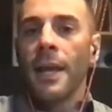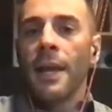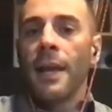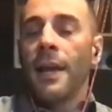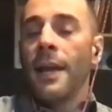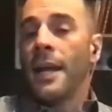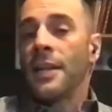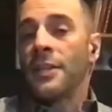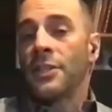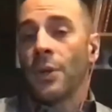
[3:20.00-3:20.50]

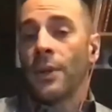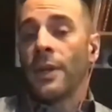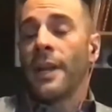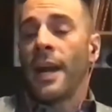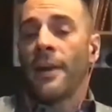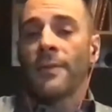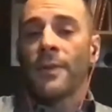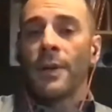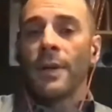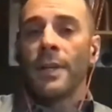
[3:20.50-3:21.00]
And right. so then
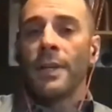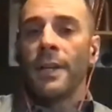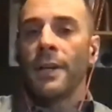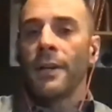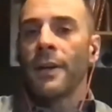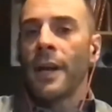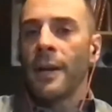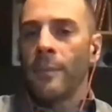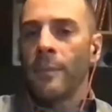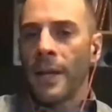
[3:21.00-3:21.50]
after a
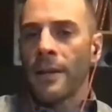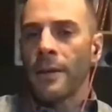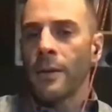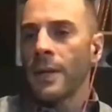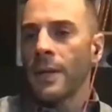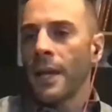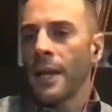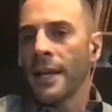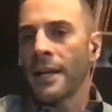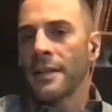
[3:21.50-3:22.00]
year, I'm like,
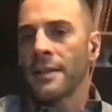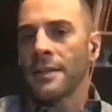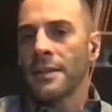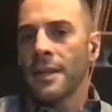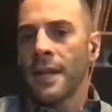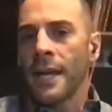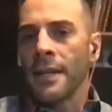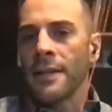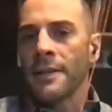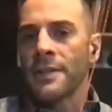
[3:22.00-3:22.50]
okay, I can
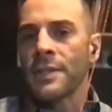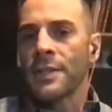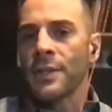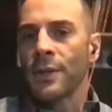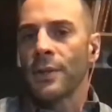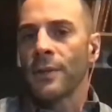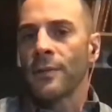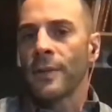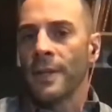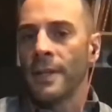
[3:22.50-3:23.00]
I can
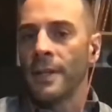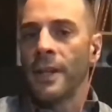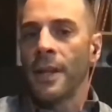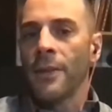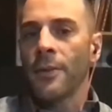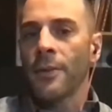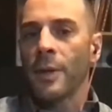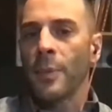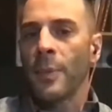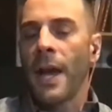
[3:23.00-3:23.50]
serve in
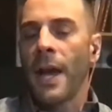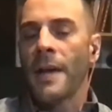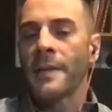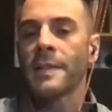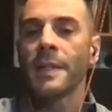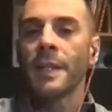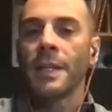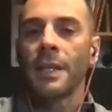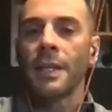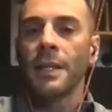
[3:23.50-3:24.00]
another
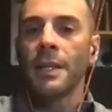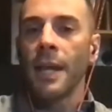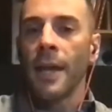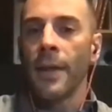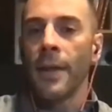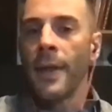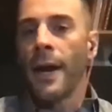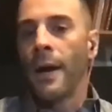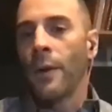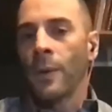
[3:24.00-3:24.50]
capacity,
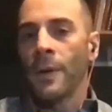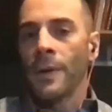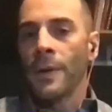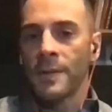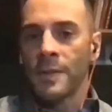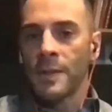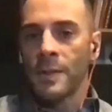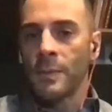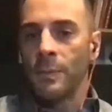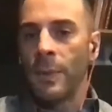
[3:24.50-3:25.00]
and that
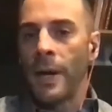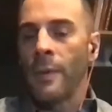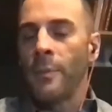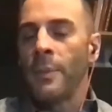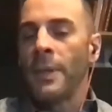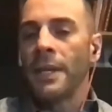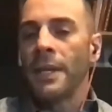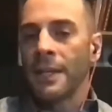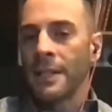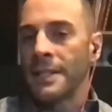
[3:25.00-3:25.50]
was by
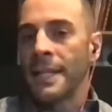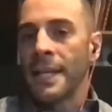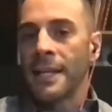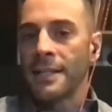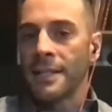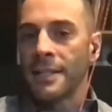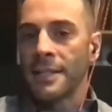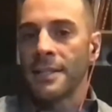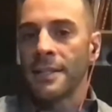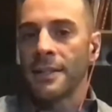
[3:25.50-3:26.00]
being a
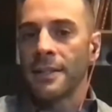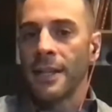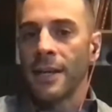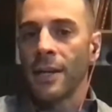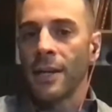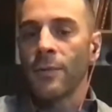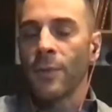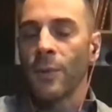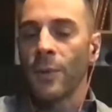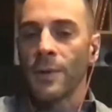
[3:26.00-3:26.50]
dentist in the
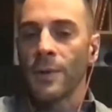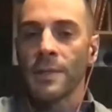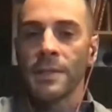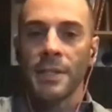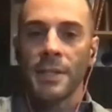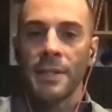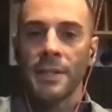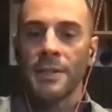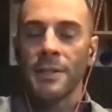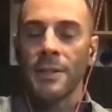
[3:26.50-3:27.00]
Air Force.
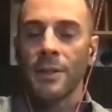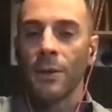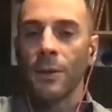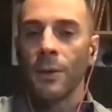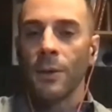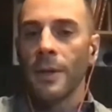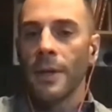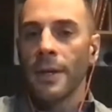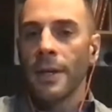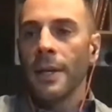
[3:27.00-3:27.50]
And
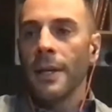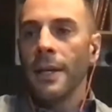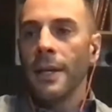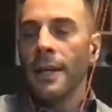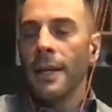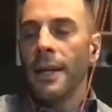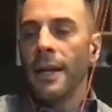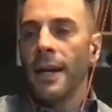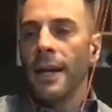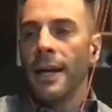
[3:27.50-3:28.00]
so,
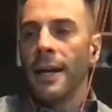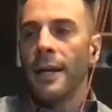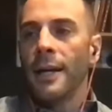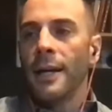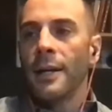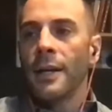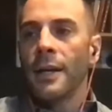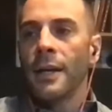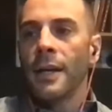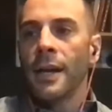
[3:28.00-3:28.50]
uh,
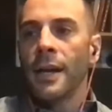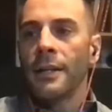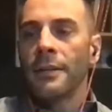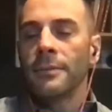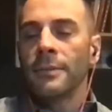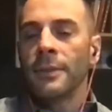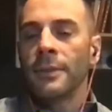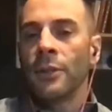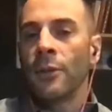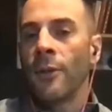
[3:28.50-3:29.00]
I
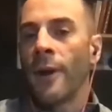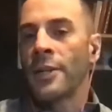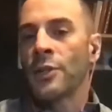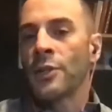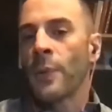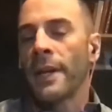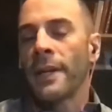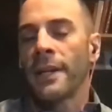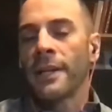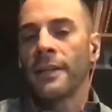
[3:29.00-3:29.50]

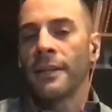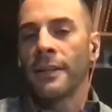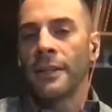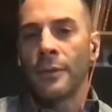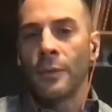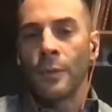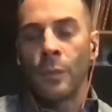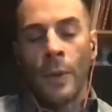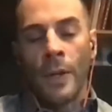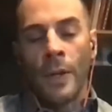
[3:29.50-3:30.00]
graduated,
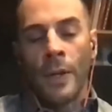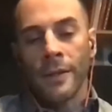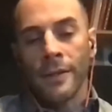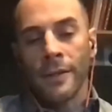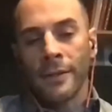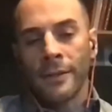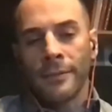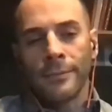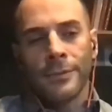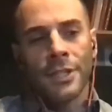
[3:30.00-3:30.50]
went
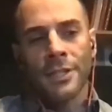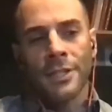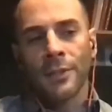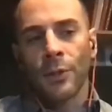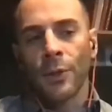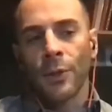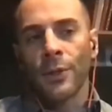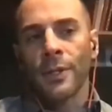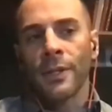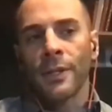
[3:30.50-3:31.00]
and just
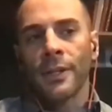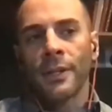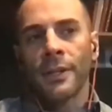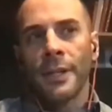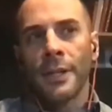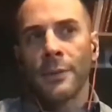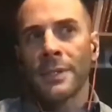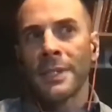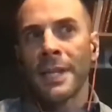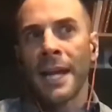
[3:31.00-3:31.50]
learned, and
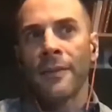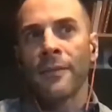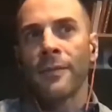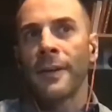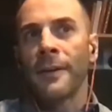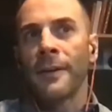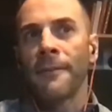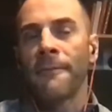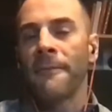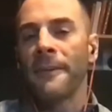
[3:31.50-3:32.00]
it was kind of
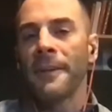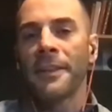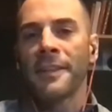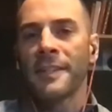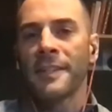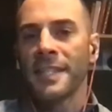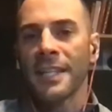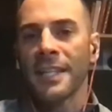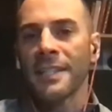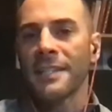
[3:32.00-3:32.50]
a fifth,
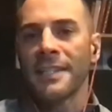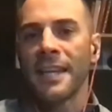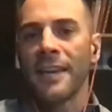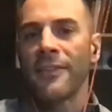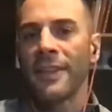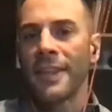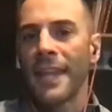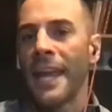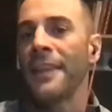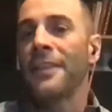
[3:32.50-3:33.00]
sixth,
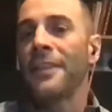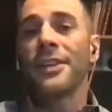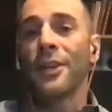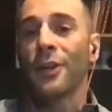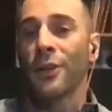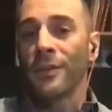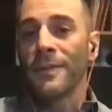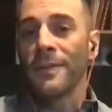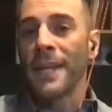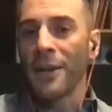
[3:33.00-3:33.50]
seventh, eighth
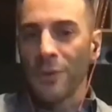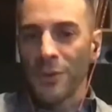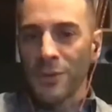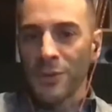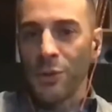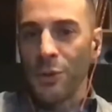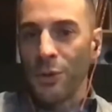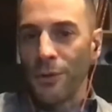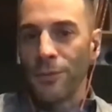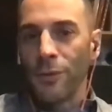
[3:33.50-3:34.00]
year of dental
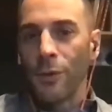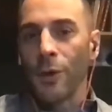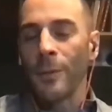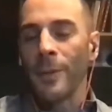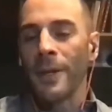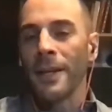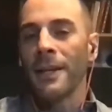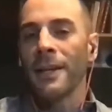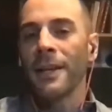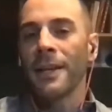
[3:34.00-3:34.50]
school for
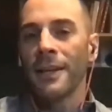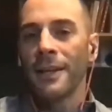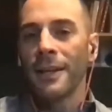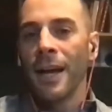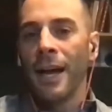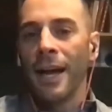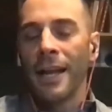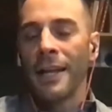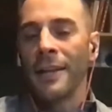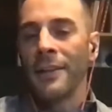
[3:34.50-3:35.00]
me
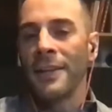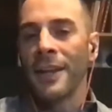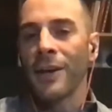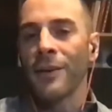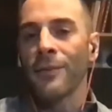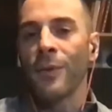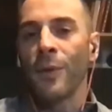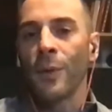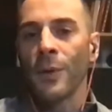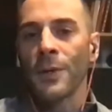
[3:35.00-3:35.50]
uh, mm-hmm. in the mm-hmm. Air
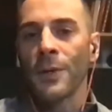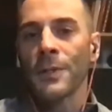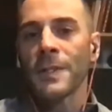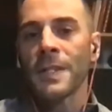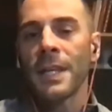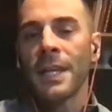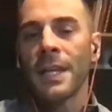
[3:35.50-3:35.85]
Force.